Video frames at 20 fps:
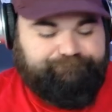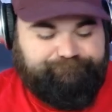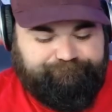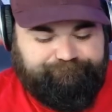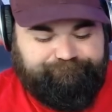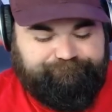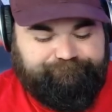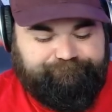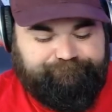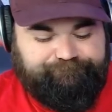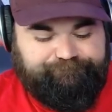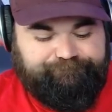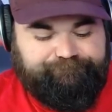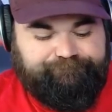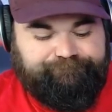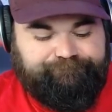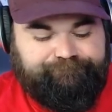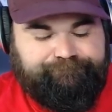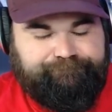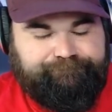
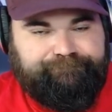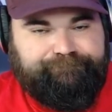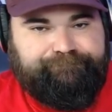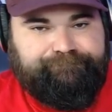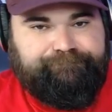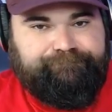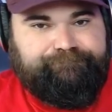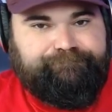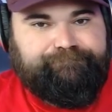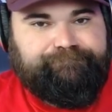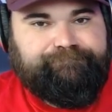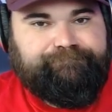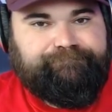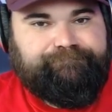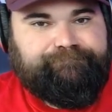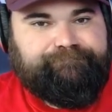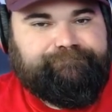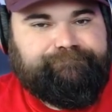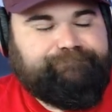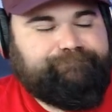
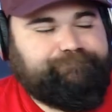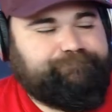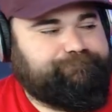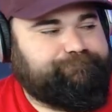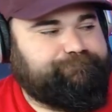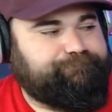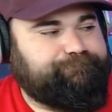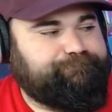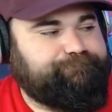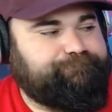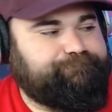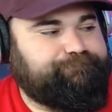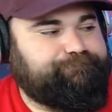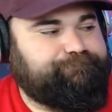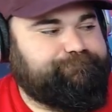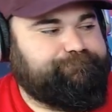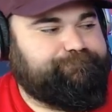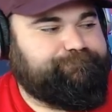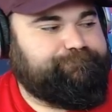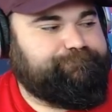
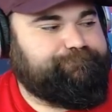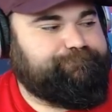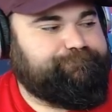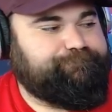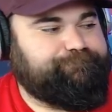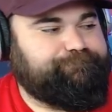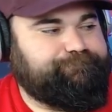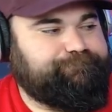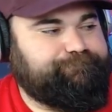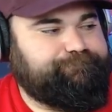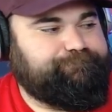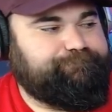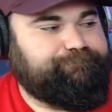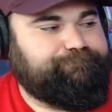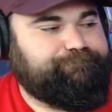[no speech]